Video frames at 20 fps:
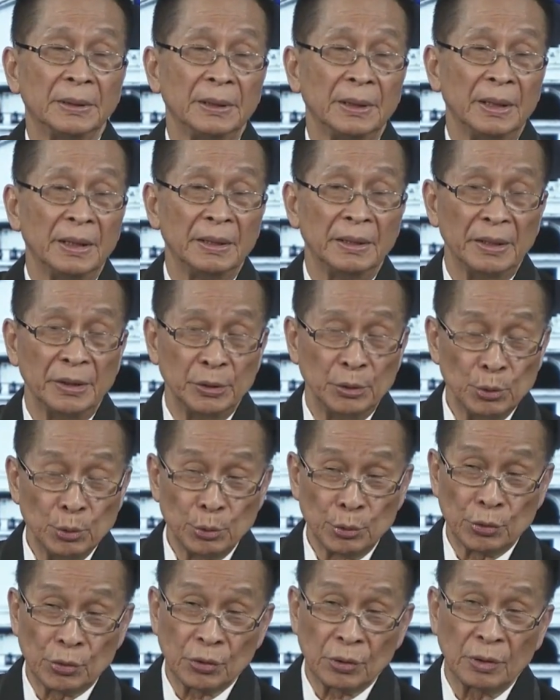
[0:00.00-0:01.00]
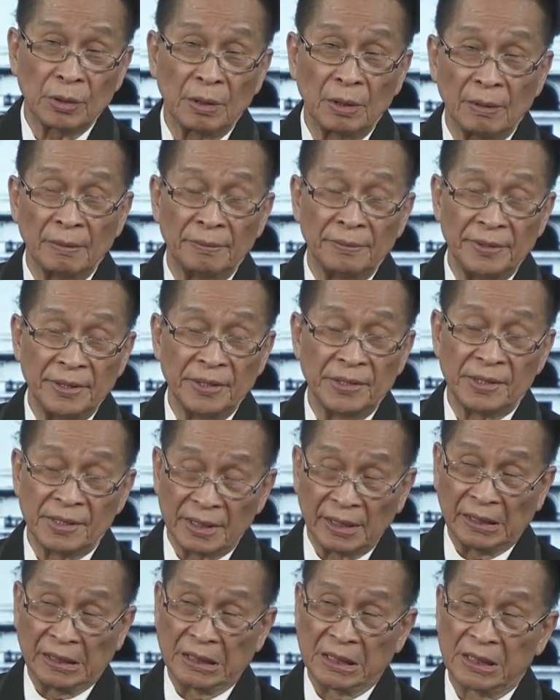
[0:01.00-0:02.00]
and the use of the
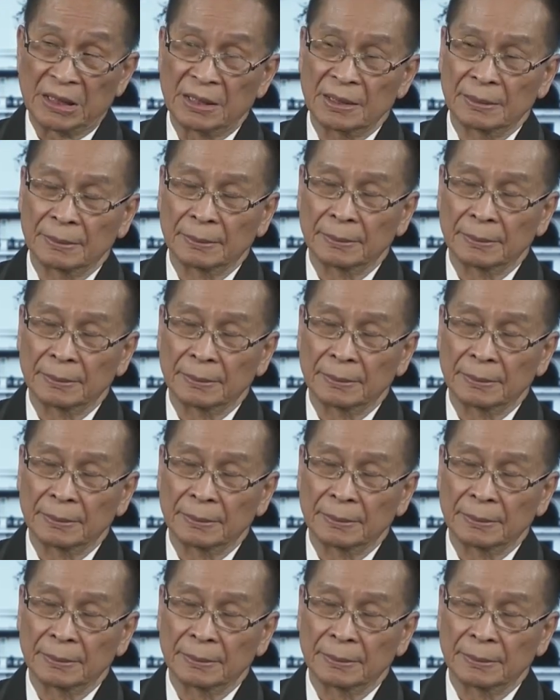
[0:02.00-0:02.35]
seas.